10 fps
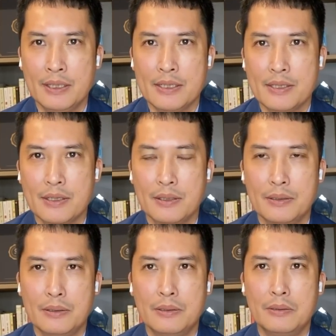
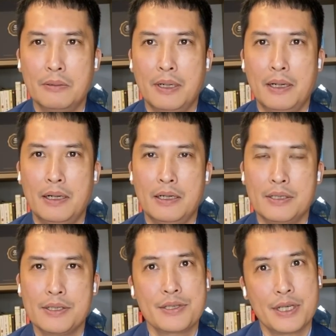So
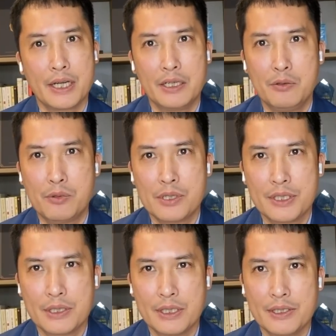the second word
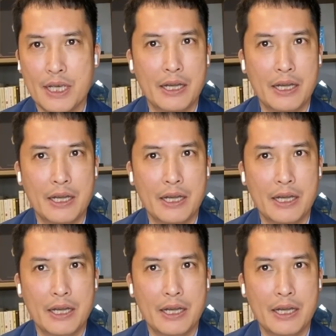is,